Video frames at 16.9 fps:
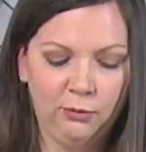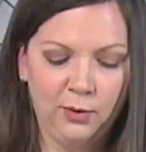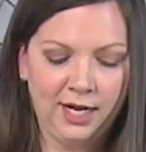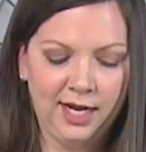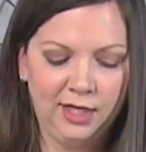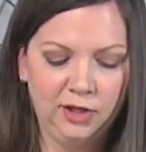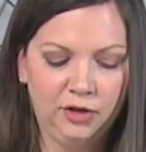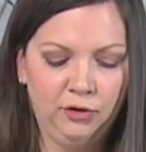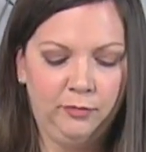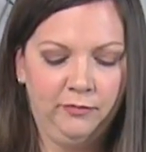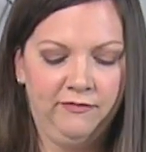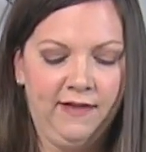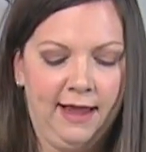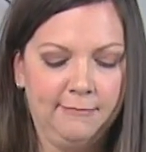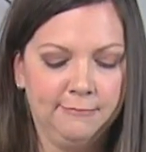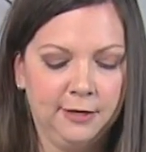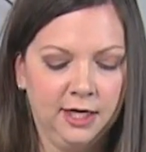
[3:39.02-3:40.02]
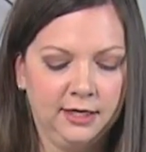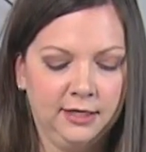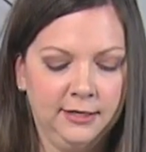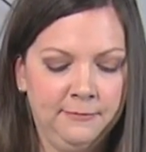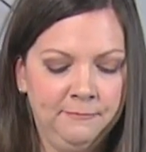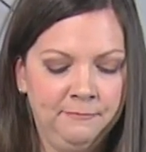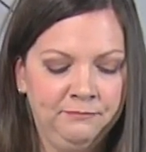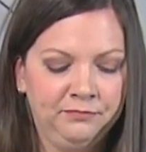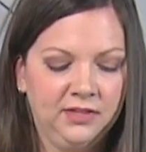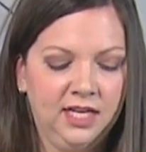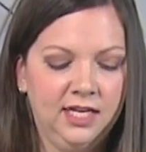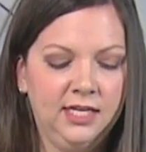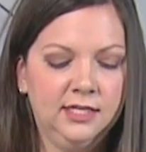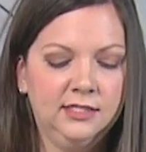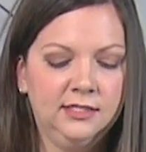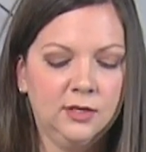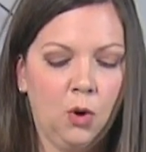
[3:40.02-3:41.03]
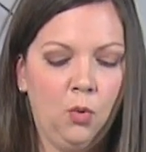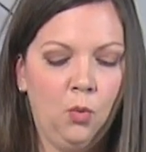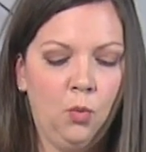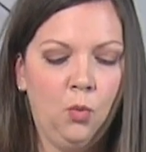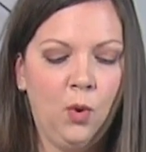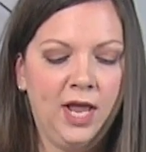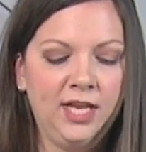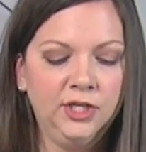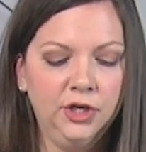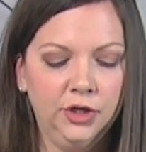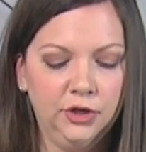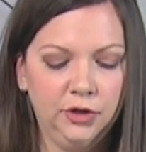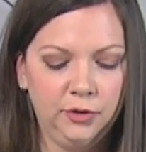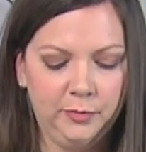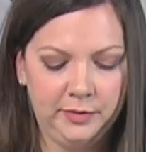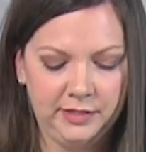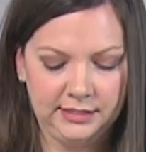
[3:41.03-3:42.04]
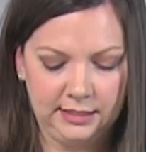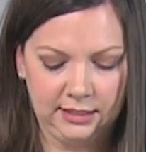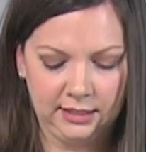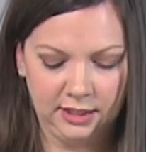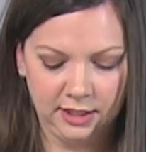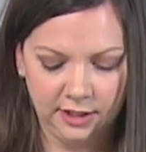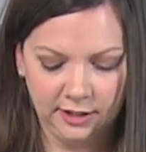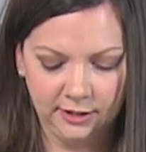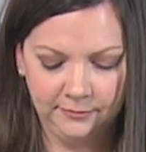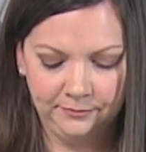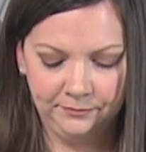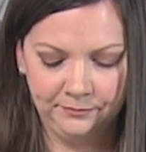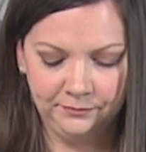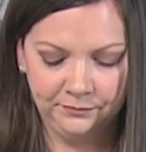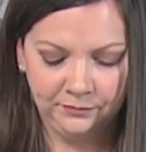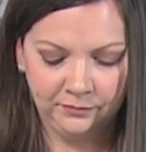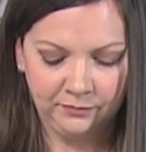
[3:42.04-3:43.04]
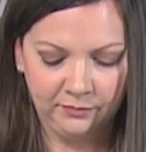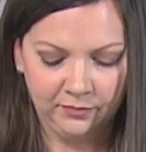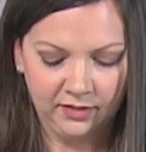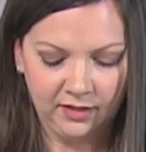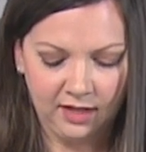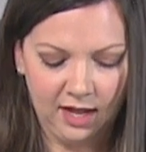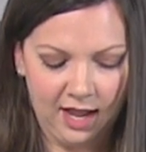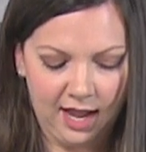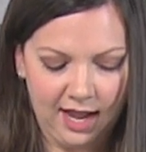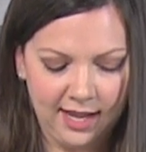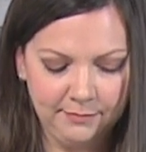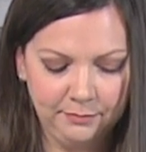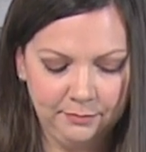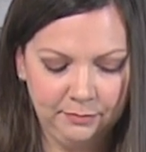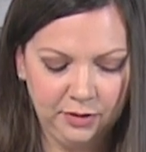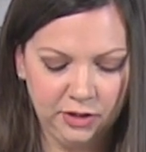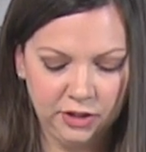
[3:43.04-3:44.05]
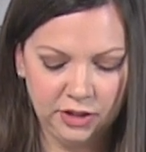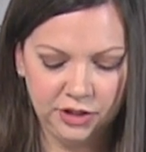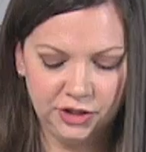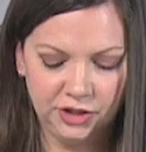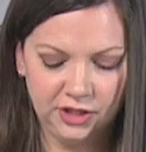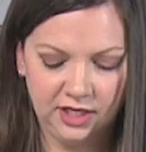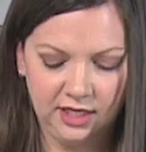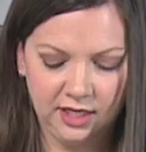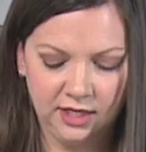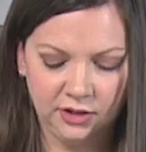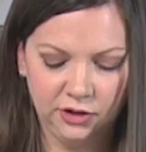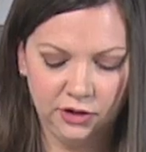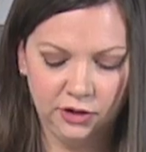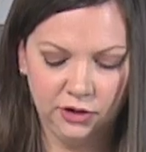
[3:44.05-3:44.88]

when I hoop fabric is when your hoop is in here, I push the inner